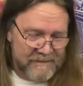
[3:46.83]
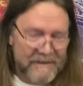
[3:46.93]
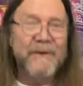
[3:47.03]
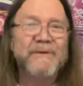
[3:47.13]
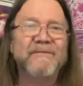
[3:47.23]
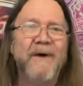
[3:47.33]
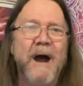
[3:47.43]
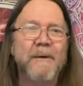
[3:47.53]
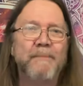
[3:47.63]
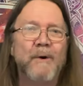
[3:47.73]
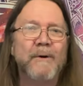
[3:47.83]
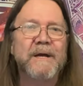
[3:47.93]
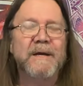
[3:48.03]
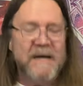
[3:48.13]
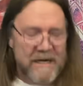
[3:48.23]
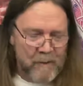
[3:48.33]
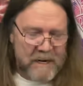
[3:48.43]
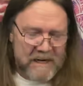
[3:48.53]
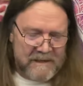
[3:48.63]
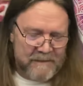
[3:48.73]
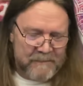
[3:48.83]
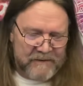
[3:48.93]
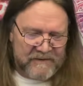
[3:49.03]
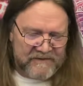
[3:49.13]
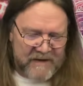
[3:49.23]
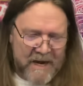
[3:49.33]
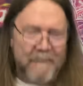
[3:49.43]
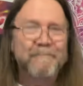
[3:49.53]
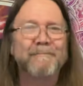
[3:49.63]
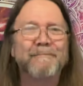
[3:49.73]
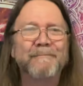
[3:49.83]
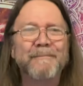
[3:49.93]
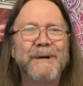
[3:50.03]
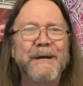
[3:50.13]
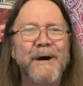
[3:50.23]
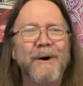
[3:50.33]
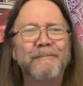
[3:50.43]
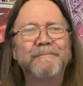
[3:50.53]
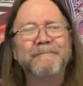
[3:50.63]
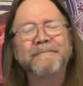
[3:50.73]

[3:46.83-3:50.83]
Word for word: There's a fire pony. Anyway, let me put this up, Leo.